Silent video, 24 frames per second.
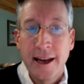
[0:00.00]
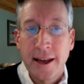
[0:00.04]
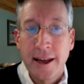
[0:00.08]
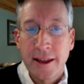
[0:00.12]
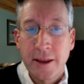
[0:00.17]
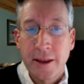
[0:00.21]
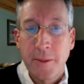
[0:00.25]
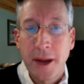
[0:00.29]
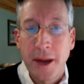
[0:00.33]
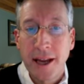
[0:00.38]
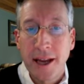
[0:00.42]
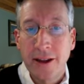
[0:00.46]

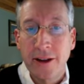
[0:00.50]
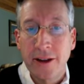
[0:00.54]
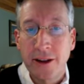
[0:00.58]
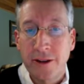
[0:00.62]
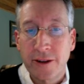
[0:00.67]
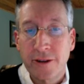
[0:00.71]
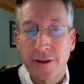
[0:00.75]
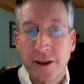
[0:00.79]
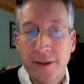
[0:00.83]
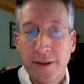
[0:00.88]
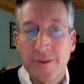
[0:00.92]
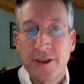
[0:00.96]
the bagel and
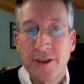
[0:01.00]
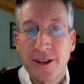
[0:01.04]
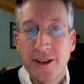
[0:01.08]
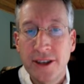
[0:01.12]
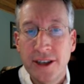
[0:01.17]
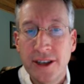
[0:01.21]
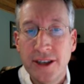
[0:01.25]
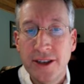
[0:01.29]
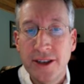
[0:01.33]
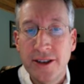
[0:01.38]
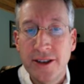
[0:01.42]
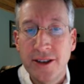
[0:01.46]
cream
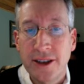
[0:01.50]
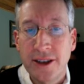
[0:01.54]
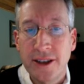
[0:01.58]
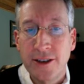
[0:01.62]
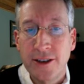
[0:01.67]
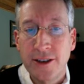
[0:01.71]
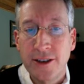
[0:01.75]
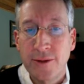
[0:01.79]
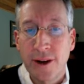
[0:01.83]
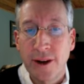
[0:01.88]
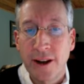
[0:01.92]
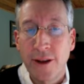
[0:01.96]
cheese
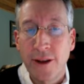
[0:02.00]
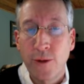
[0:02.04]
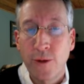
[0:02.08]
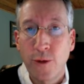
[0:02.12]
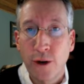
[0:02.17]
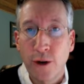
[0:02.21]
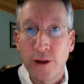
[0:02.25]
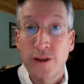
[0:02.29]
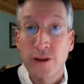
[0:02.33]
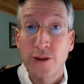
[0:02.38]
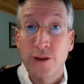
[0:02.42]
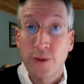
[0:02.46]
is one of the
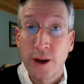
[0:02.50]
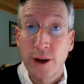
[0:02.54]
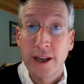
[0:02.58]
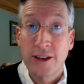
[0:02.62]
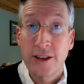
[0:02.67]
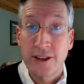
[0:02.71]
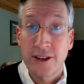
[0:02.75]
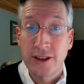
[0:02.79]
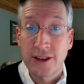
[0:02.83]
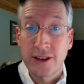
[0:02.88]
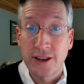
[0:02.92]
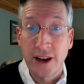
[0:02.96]
worst ways
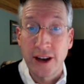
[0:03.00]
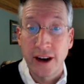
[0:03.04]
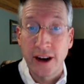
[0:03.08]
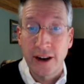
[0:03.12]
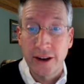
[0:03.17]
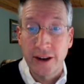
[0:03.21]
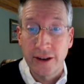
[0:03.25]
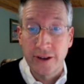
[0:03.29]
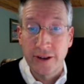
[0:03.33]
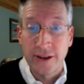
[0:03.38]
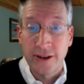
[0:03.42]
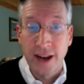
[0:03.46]
to start
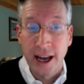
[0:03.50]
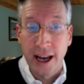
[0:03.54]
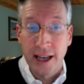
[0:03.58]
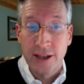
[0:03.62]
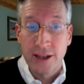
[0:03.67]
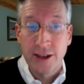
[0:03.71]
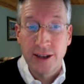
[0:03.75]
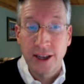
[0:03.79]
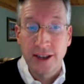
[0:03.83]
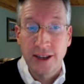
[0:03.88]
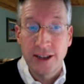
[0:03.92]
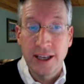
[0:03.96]
your day.
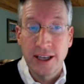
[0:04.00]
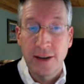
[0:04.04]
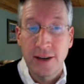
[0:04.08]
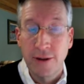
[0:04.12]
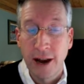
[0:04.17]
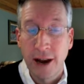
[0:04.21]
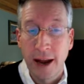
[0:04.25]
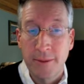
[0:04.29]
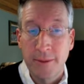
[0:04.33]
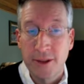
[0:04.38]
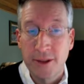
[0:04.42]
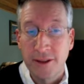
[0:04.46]
60
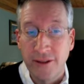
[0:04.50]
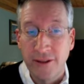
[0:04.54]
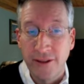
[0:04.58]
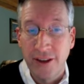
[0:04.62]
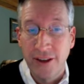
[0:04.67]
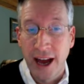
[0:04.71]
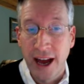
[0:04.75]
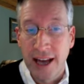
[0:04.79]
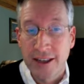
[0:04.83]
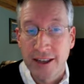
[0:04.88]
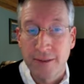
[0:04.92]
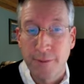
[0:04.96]
grams of
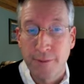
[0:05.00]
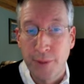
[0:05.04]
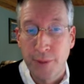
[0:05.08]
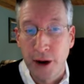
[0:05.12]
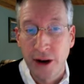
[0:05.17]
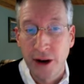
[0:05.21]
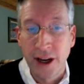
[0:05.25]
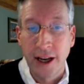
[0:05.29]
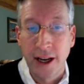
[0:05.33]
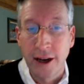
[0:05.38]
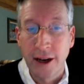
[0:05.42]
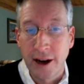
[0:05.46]
fast
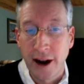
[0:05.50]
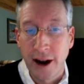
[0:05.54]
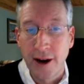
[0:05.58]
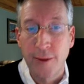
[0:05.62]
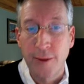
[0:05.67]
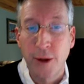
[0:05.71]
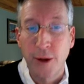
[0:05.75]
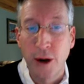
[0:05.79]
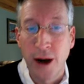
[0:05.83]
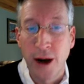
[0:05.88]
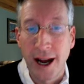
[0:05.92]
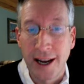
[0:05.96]
burning
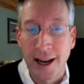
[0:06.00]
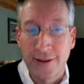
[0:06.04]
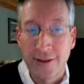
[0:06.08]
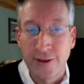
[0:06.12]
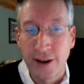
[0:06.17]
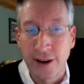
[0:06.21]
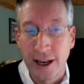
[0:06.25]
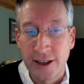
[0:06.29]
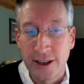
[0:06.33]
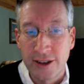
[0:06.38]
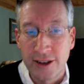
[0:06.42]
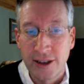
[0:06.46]

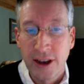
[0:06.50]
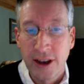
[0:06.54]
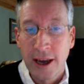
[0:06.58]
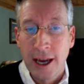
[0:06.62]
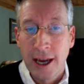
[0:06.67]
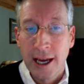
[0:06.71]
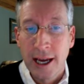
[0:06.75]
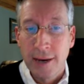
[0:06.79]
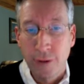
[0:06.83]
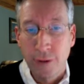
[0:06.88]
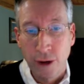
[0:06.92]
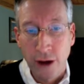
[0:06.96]
carbohydrates
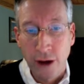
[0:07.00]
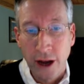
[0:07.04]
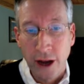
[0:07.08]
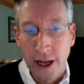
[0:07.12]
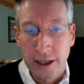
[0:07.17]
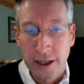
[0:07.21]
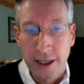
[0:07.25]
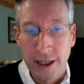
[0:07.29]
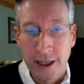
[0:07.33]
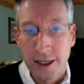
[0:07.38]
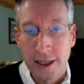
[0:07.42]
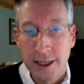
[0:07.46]
will
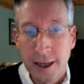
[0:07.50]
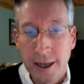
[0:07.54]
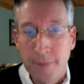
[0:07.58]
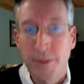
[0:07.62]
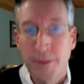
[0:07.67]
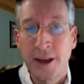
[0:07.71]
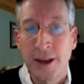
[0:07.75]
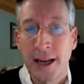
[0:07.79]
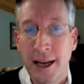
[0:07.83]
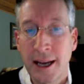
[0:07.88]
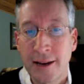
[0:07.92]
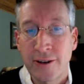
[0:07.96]
cause a dip
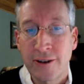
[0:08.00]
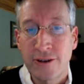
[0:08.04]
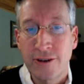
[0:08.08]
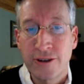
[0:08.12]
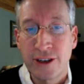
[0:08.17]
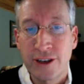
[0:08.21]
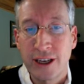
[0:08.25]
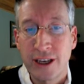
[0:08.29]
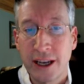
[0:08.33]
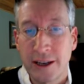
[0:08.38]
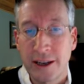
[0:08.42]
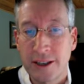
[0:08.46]
in
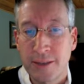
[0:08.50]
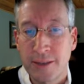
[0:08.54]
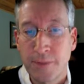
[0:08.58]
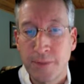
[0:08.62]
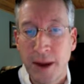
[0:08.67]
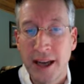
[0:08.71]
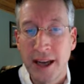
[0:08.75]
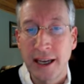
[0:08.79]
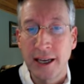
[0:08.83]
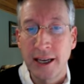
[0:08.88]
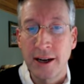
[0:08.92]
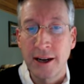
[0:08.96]
energy and a
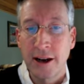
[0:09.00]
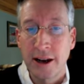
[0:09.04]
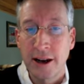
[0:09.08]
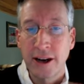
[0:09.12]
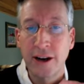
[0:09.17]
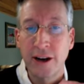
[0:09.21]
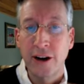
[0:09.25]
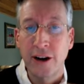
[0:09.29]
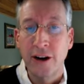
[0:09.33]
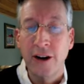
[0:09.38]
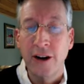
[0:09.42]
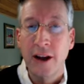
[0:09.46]
spike in
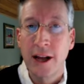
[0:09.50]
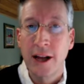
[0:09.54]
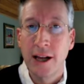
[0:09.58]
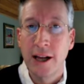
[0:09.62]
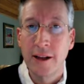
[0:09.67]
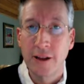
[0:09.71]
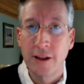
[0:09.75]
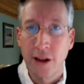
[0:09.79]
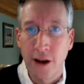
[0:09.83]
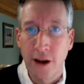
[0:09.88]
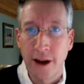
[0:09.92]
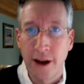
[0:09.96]
hunger
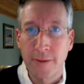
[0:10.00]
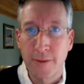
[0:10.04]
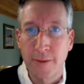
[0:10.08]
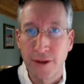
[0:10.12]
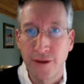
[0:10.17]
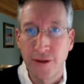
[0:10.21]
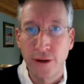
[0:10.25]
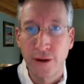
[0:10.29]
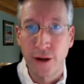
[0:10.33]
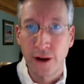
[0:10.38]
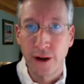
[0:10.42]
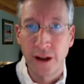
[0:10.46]
long
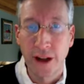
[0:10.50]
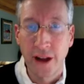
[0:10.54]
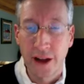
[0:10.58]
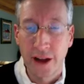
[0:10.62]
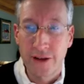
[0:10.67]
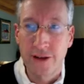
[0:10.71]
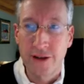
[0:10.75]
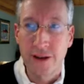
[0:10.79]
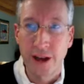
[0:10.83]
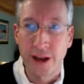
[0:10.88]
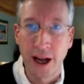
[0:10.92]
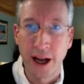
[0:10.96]
before
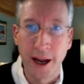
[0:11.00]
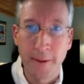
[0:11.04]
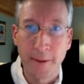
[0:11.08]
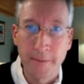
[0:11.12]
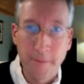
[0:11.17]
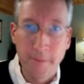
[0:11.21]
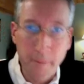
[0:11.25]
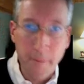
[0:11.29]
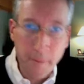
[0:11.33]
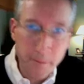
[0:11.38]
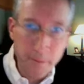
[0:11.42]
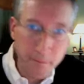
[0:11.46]
lunchtime.
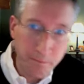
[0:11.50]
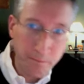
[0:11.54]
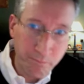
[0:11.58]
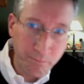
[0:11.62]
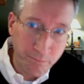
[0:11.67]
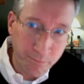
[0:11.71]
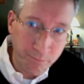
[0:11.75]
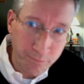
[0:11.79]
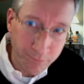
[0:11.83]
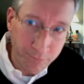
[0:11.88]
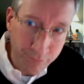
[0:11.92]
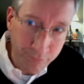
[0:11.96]

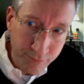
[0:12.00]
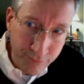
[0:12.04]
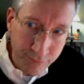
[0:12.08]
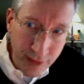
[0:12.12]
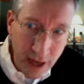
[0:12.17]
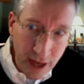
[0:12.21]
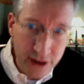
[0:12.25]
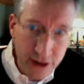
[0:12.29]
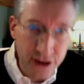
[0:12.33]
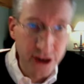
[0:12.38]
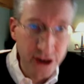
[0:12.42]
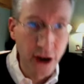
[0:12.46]

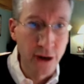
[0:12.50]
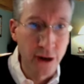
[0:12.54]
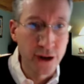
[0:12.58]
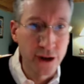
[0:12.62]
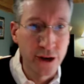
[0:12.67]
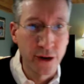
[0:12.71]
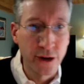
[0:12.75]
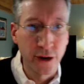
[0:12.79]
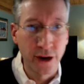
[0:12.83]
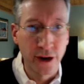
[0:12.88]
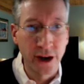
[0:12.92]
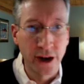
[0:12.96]
So,
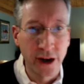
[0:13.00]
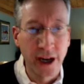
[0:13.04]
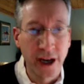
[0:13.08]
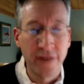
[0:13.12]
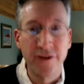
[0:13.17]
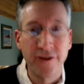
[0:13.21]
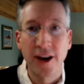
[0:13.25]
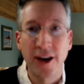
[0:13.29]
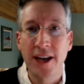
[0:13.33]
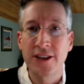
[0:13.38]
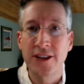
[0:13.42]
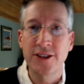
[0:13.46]
your
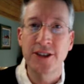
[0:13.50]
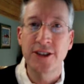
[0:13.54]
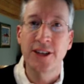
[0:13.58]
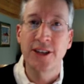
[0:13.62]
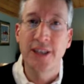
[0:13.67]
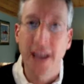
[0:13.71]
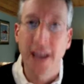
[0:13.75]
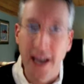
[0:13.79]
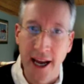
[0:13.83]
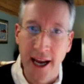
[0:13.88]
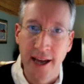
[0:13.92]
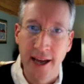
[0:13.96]
advice
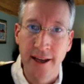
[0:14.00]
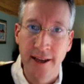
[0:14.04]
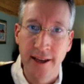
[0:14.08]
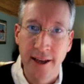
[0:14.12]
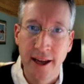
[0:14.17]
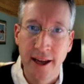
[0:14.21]
today